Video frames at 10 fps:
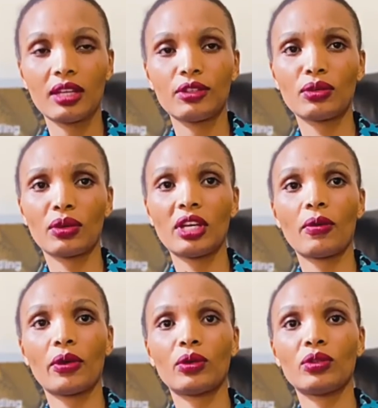So here
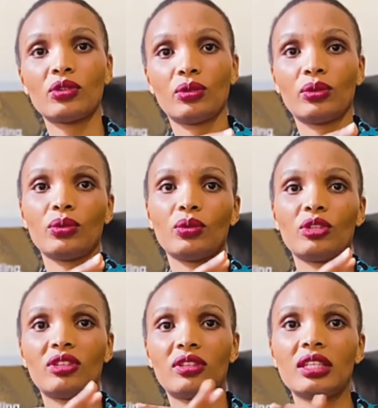we're going to
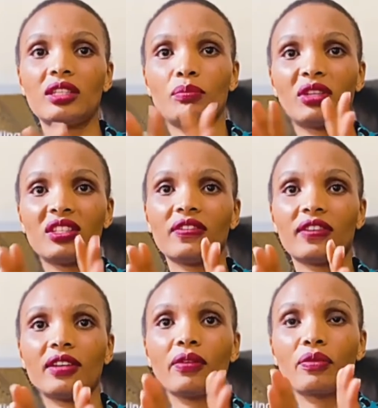see
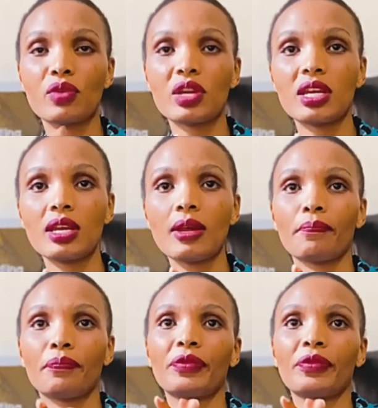specifically three